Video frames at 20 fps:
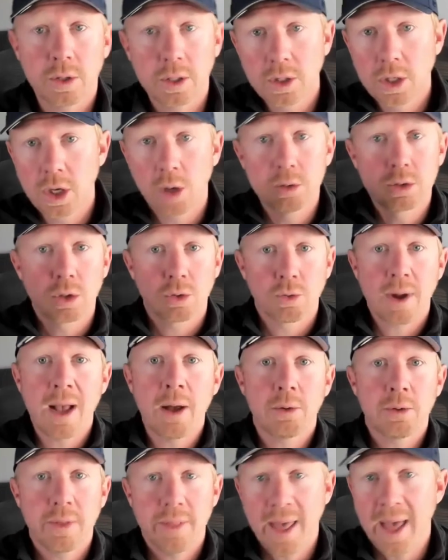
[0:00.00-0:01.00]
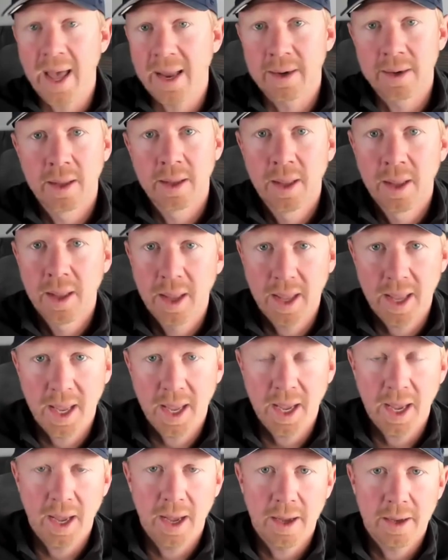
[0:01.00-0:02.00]
can coach around that
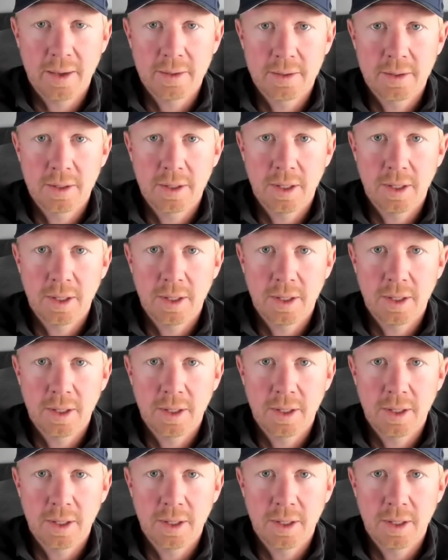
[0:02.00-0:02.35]
and,